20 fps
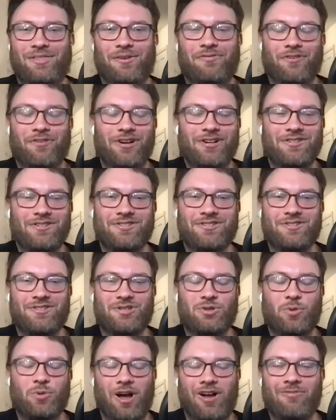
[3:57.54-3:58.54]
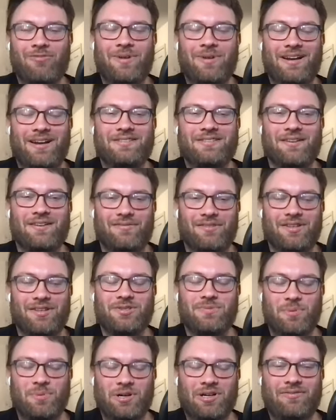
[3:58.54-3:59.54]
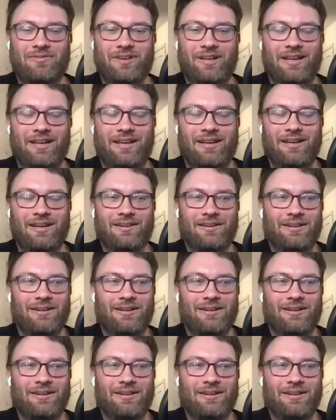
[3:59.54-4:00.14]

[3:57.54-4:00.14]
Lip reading: first 12 minutes of this movie